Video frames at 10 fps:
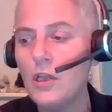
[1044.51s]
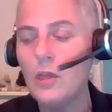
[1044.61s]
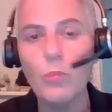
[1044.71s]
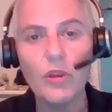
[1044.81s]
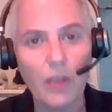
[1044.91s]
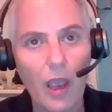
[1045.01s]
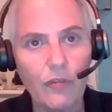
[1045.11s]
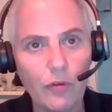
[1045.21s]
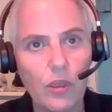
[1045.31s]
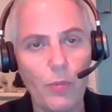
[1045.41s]
but they have
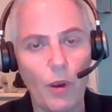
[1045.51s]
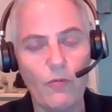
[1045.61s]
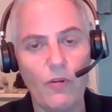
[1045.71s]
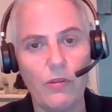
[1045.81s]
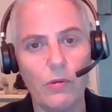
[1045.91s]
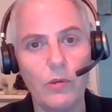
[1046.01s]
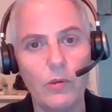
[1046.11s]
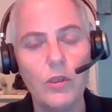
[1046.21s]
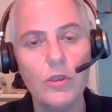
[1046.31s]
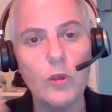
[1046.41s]
to keep up with you.
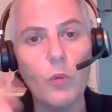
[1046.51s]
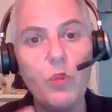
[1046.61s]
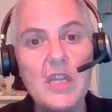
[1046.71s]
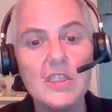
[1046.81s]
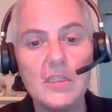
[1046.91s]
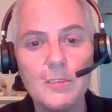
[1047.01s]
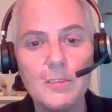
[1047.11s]
So please